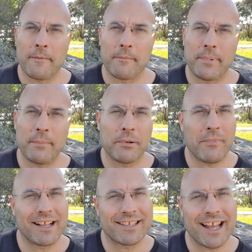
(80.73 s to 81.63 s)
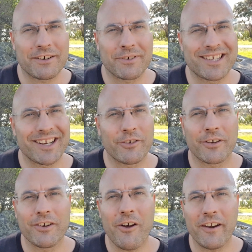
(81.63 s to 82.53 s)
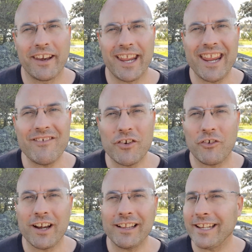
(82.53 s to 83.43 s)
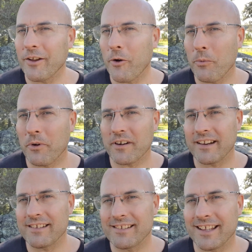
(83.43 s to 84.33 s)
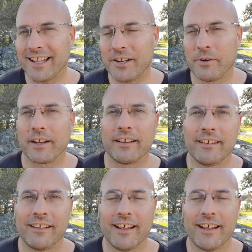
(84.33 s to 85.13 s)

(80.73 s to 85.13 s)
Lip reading: people might start doing Qigong and not even really know what it is that they're doing.